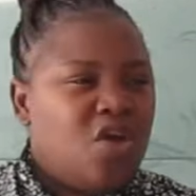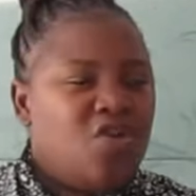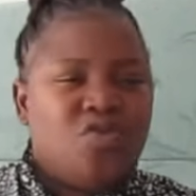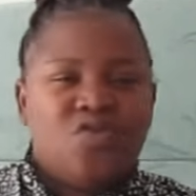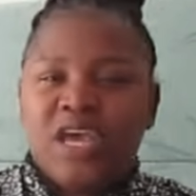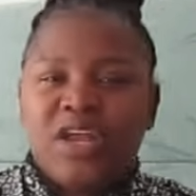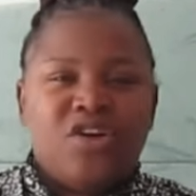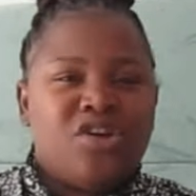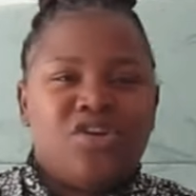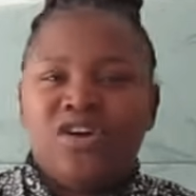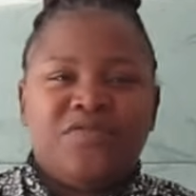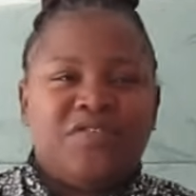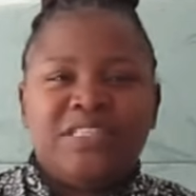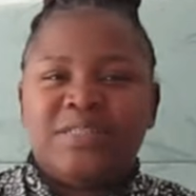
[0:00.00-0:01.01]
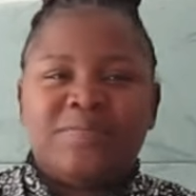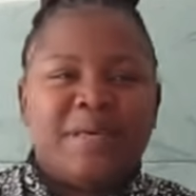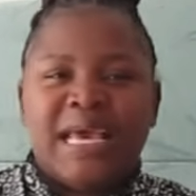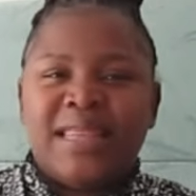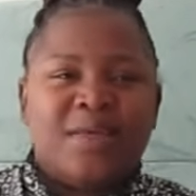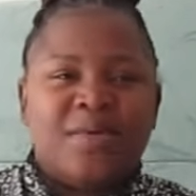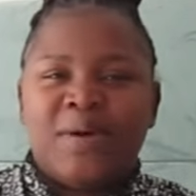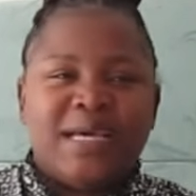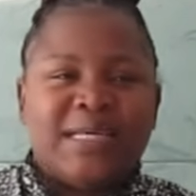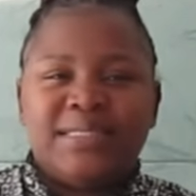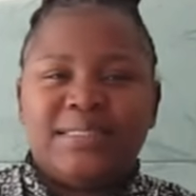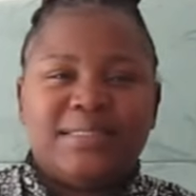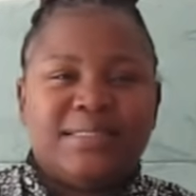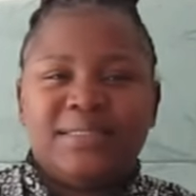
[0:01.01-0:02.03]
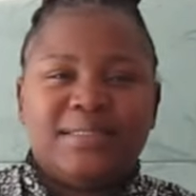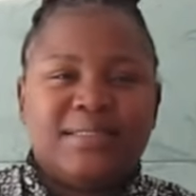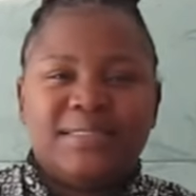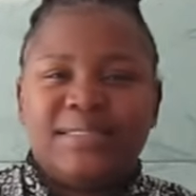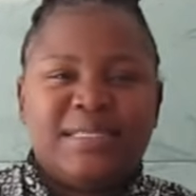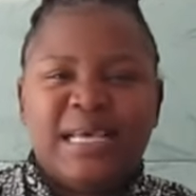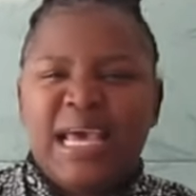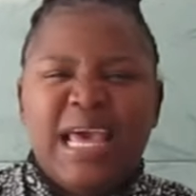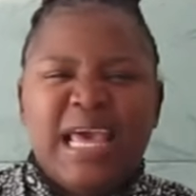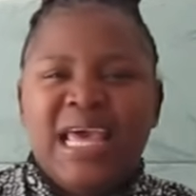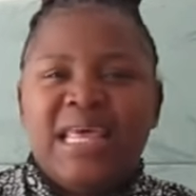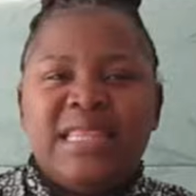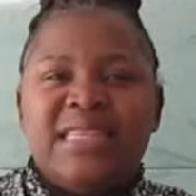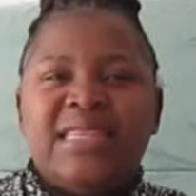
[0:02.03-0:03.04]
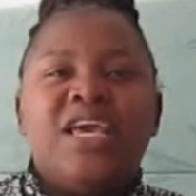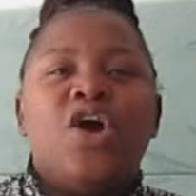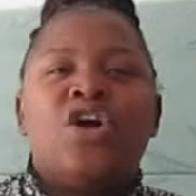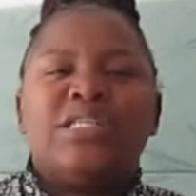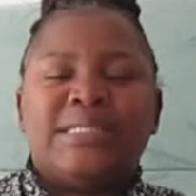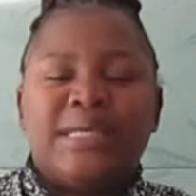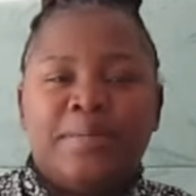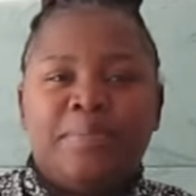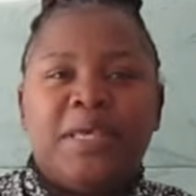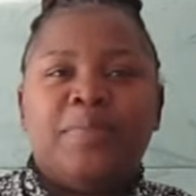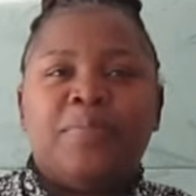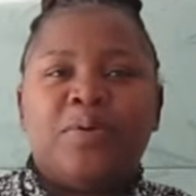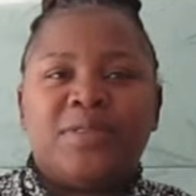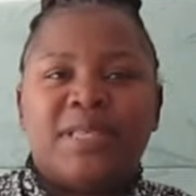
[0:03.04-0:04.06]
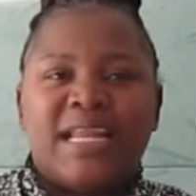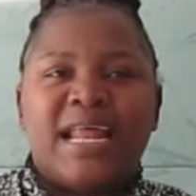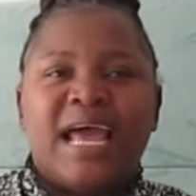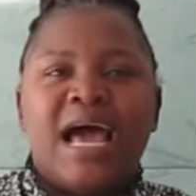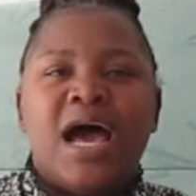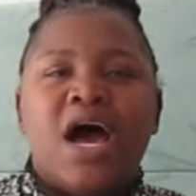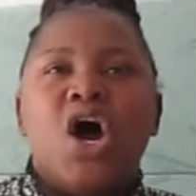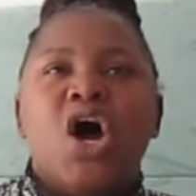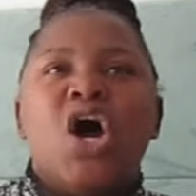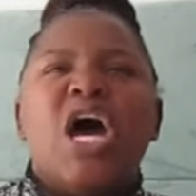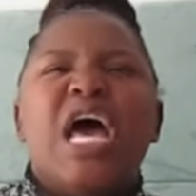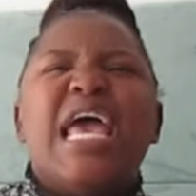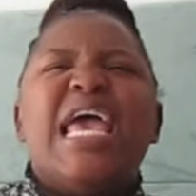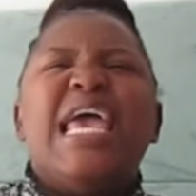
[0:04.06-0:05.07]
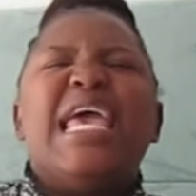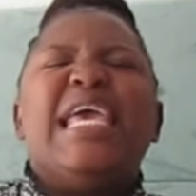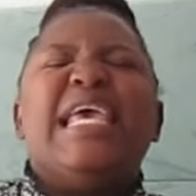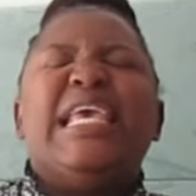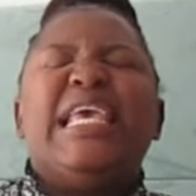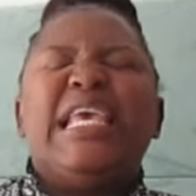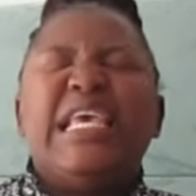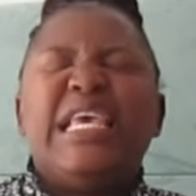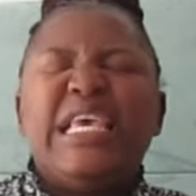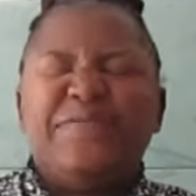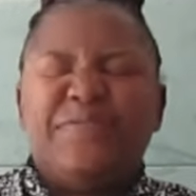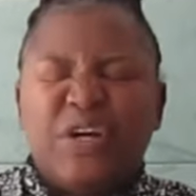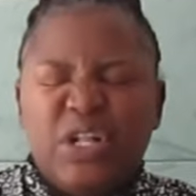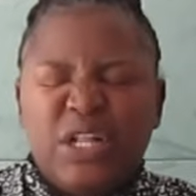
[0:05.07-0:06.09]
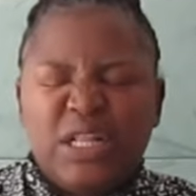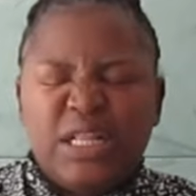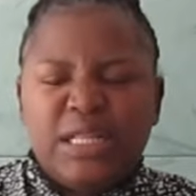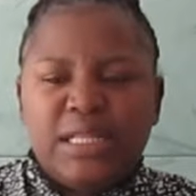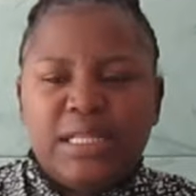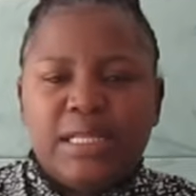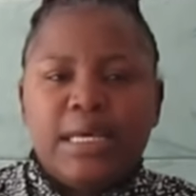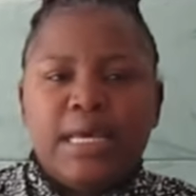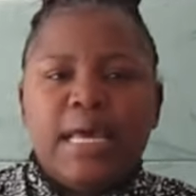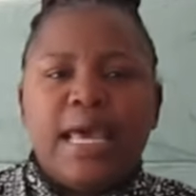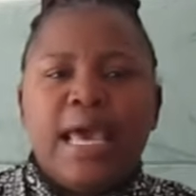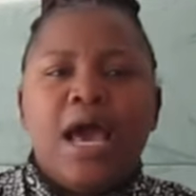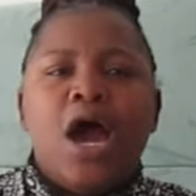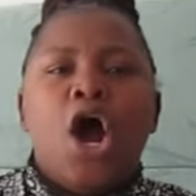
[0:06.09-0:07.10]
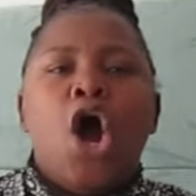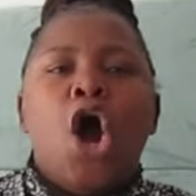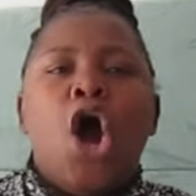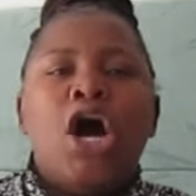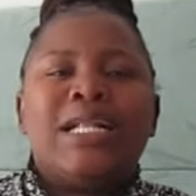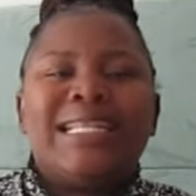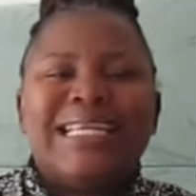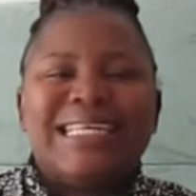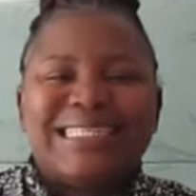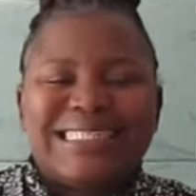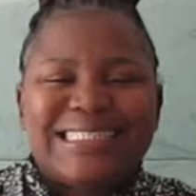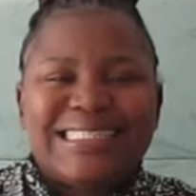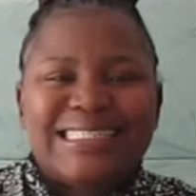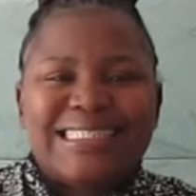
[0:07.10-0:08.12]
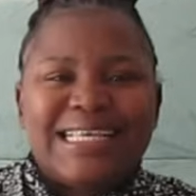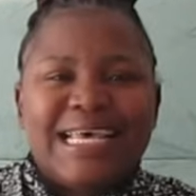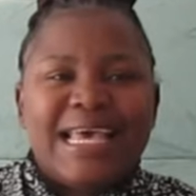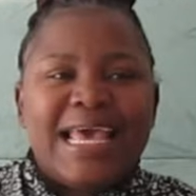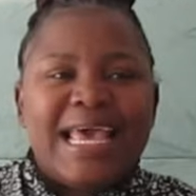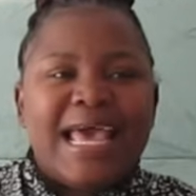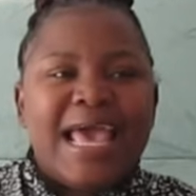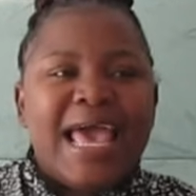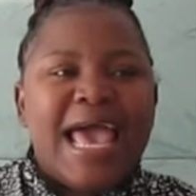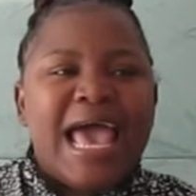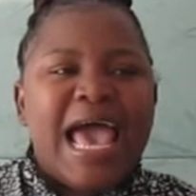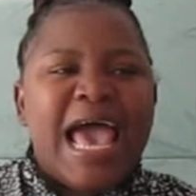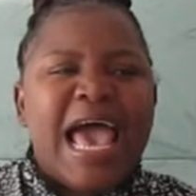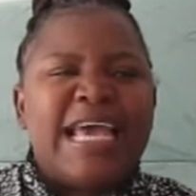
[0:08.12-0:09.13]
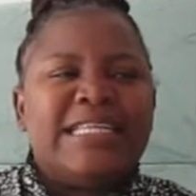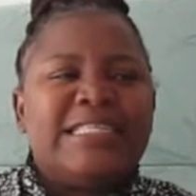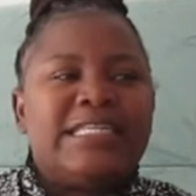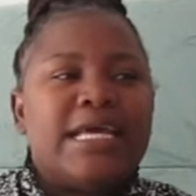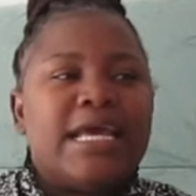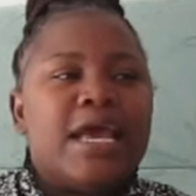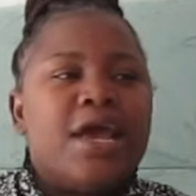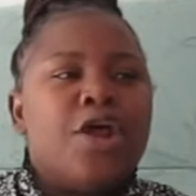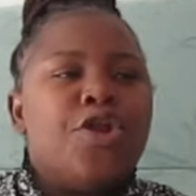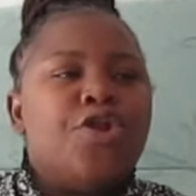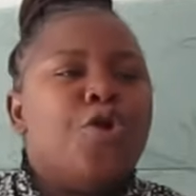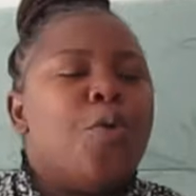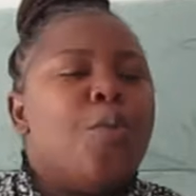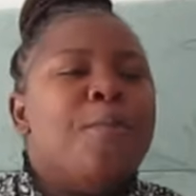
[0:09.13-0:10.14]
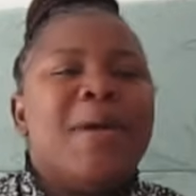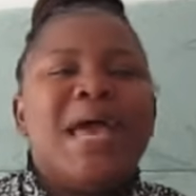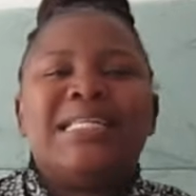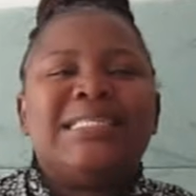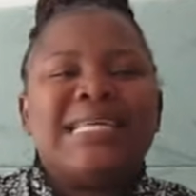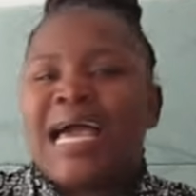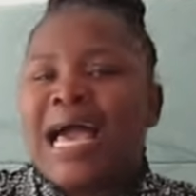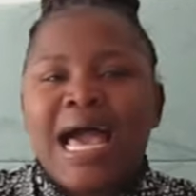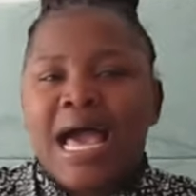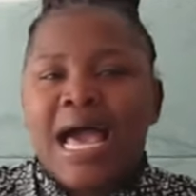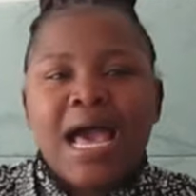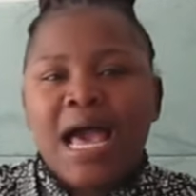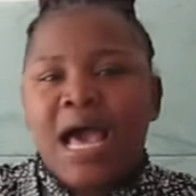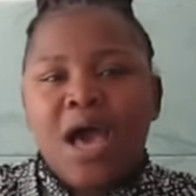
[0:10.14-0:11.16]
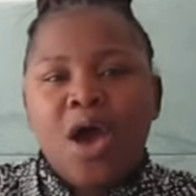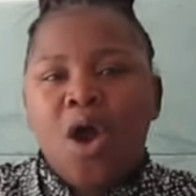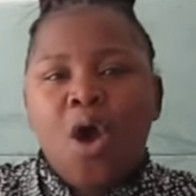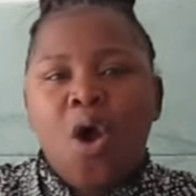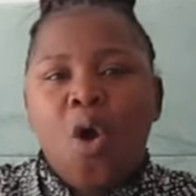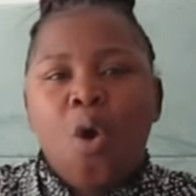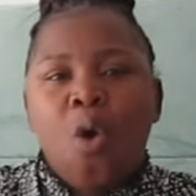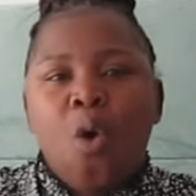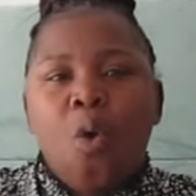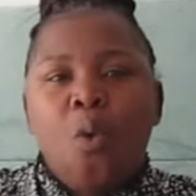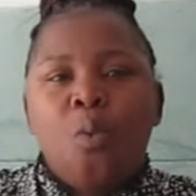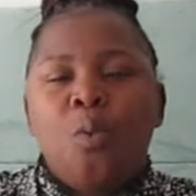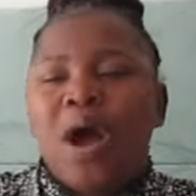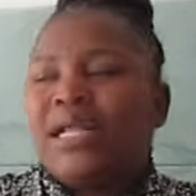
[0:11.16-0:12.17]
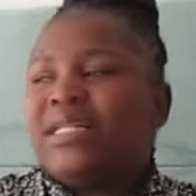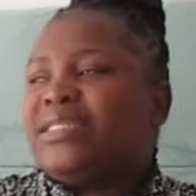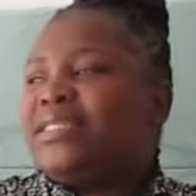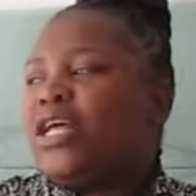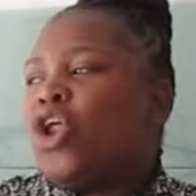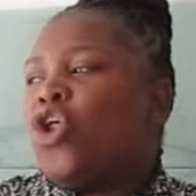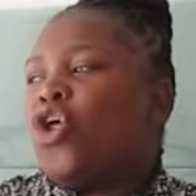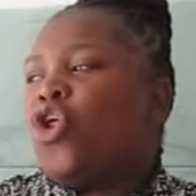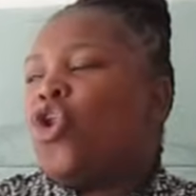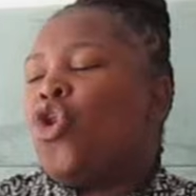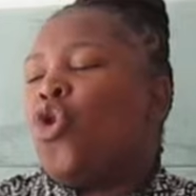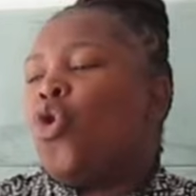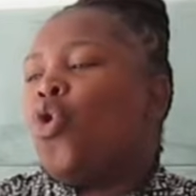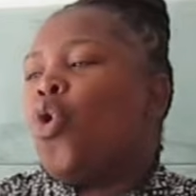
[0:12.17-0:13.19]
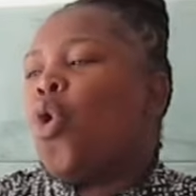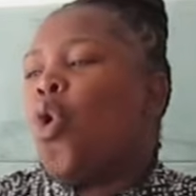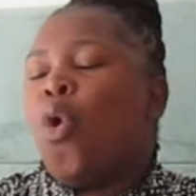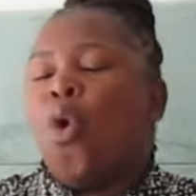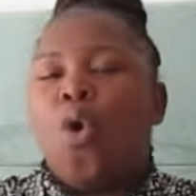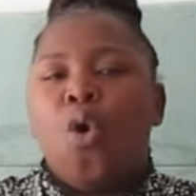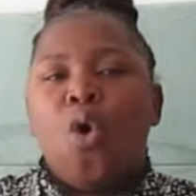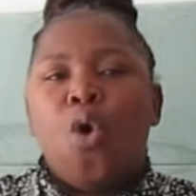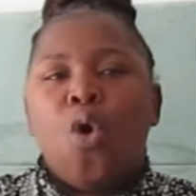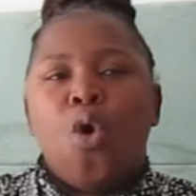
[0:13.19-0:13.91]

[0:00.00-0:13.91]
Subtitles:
You cannot convince me otherwise. There are some people that are evil, heartless, and no matter what law